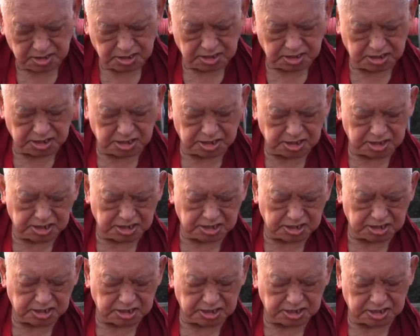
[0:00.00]

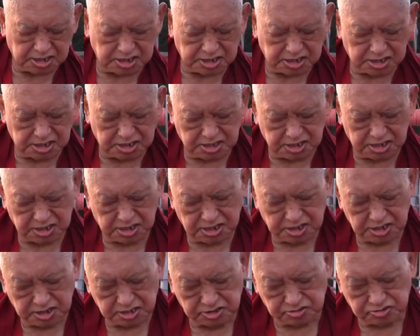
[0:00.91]
uh,
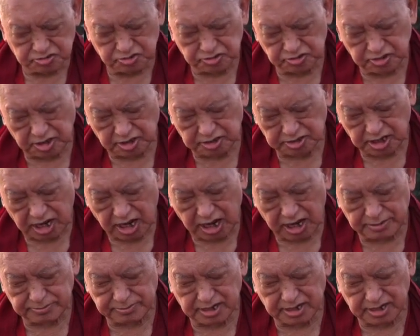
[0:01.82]
to not harm